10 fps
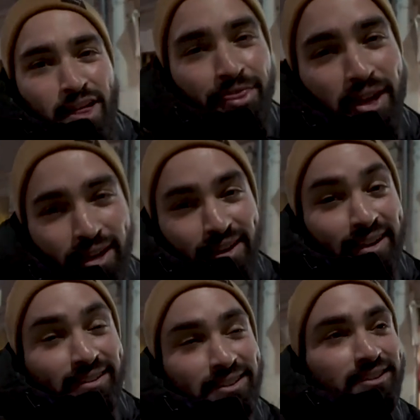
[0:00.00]
thing
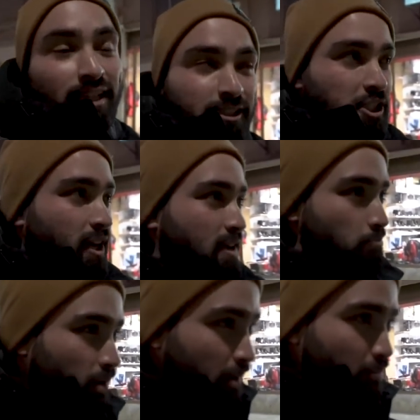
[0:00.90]
is such a
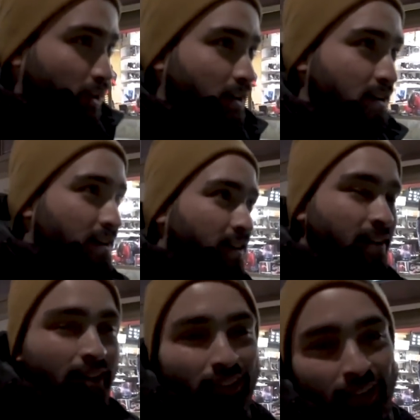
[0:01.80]
bummer.
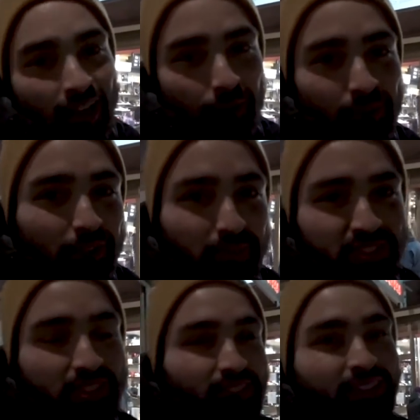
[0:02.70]
I really wished